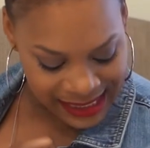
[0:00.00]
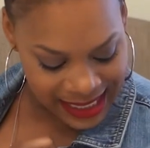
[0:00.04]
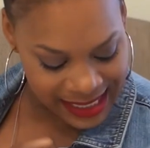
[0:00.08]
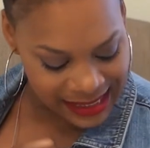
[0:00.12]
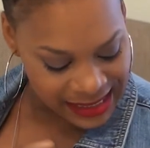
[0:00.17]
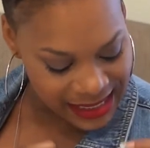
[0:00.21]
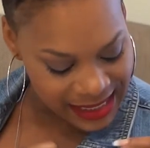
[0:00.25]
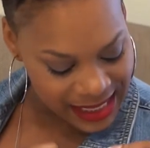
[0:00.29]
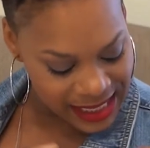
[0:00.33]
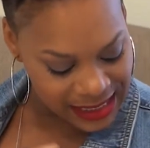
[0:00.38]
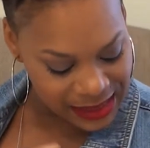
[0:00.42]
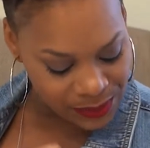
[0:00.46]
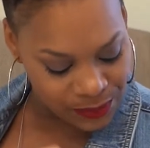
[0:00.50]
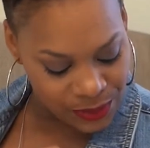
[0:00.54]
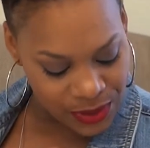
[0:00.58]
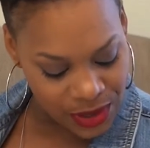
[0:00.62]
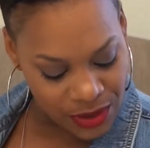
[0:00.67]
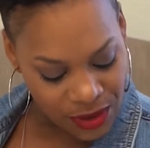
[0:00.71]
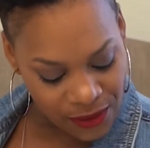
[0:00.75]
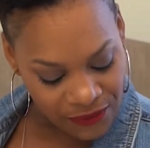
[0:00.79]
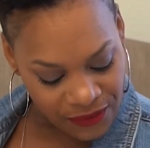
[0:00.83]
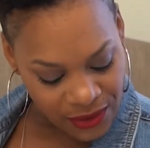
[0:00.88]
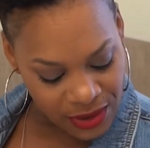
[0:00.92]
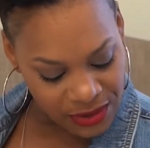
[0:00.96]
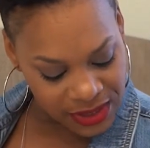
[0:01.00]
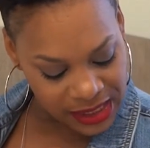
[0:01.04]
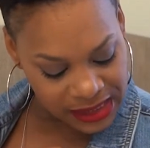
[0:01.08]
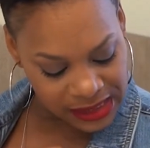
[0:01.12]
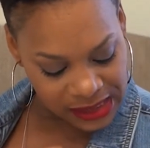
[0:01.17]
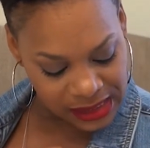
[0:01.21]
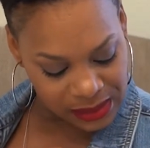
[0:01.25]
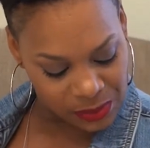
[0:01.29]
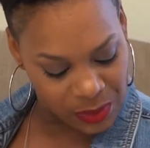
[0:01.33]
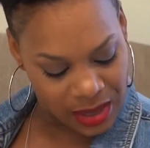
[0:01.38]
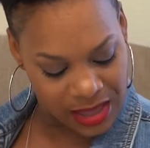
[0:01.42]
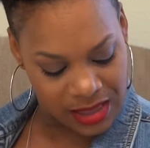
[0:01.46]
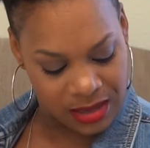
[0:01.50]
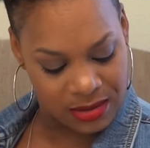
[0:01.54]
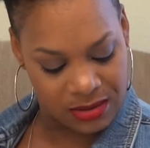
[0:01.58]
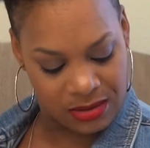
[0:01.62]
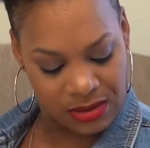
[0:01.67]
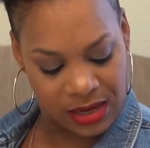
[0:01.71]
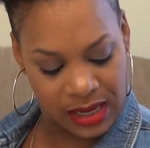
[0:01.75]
Isn't this beautiful? This is my little